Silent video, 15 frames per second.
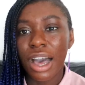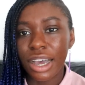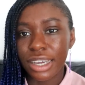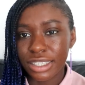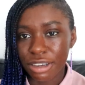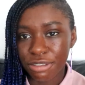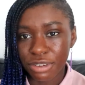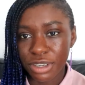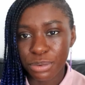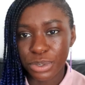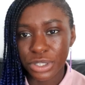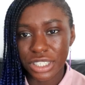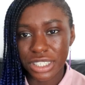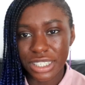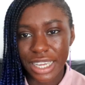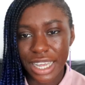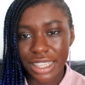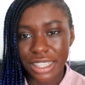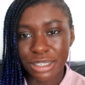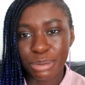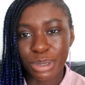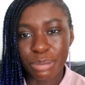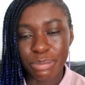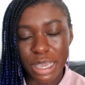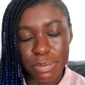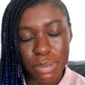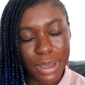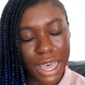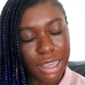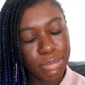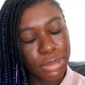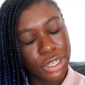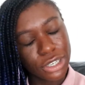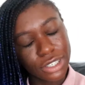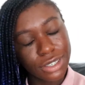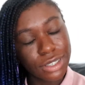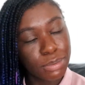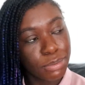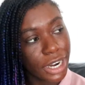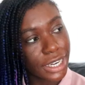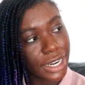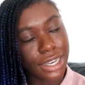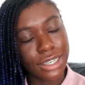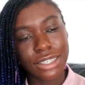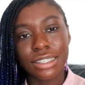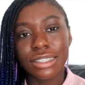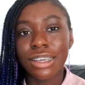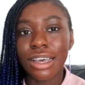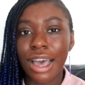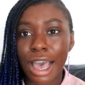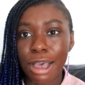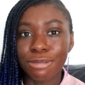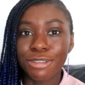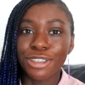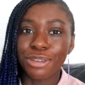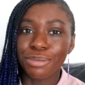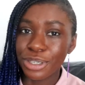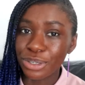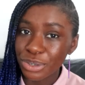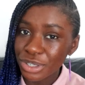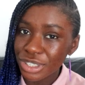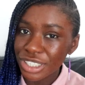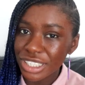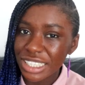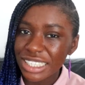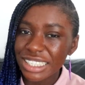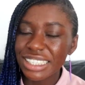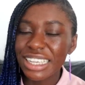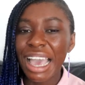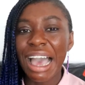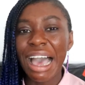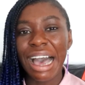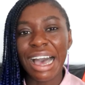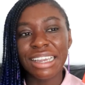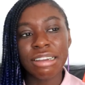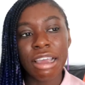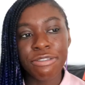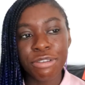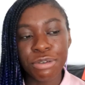I definitely wanted to get this one in paperback because the sprayed edges are absolutely gorgeous, and I've